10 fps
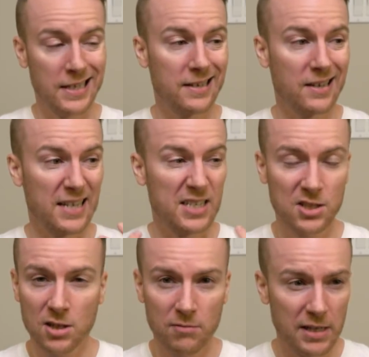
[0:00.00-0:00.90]
and like
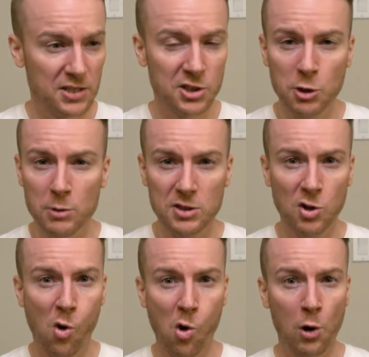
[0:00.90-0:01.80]
his suit is
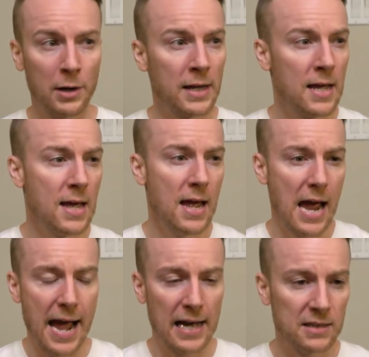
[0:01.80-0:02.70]
torn,
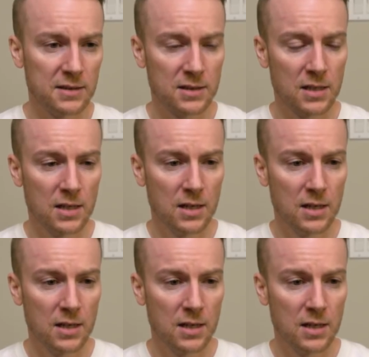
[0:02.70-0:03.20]
and